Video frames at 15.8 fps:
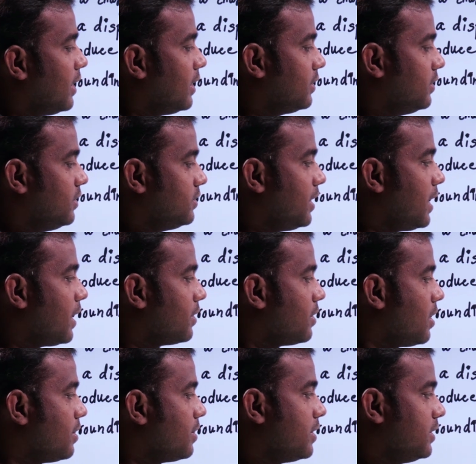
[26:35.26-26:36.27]
here this
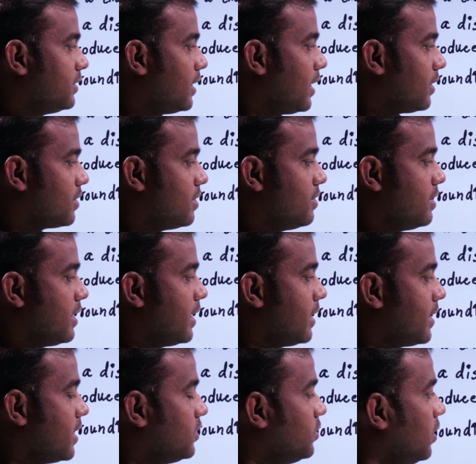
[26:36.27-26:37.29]
electron will
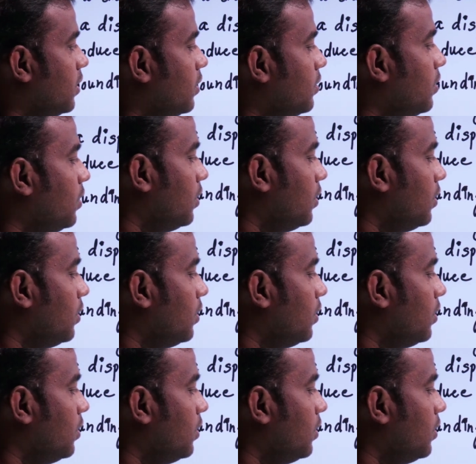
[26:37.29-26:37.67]
get cancelled out.